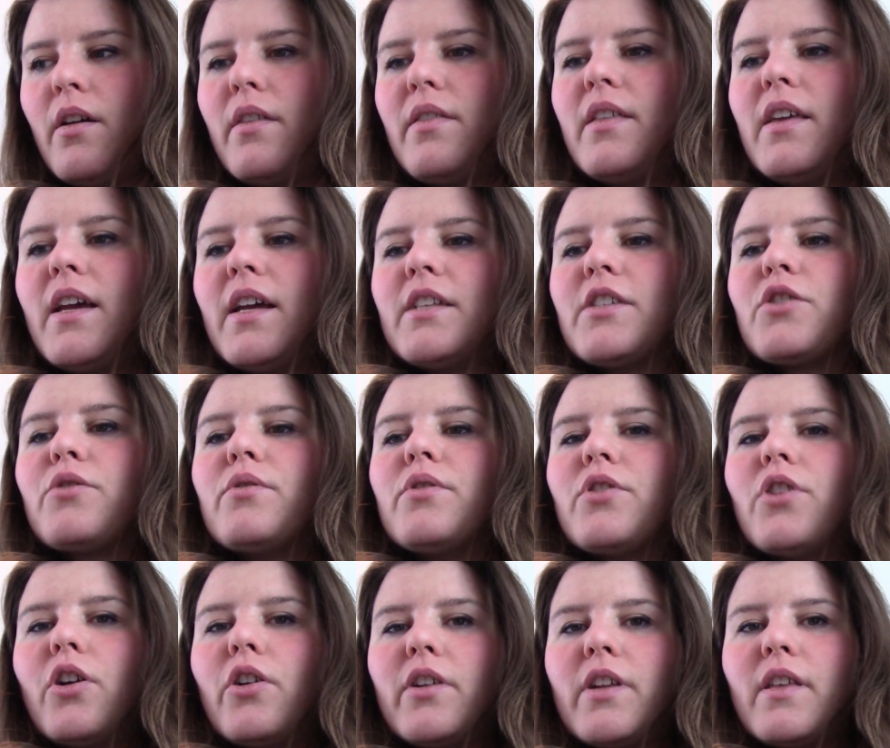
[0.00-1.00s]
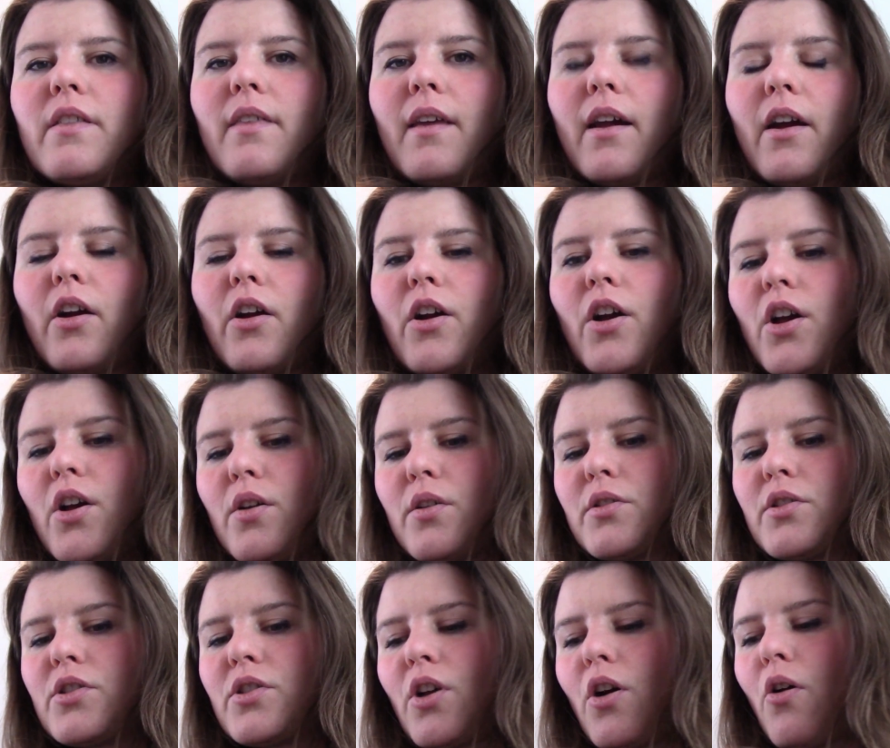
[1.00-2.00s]
The answer is already there.
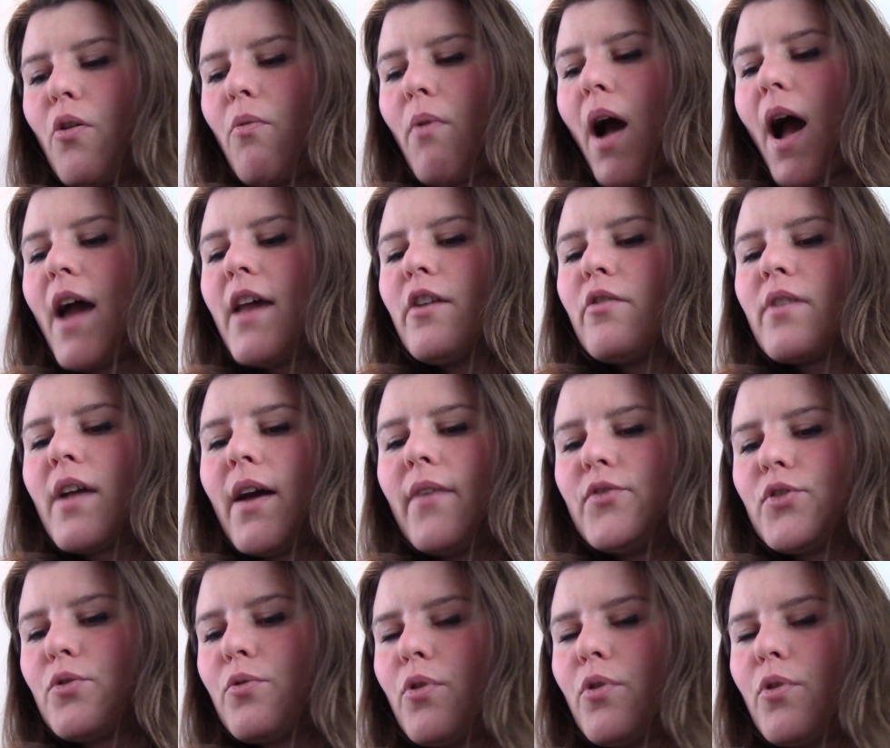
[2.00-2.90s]
So I don't have to,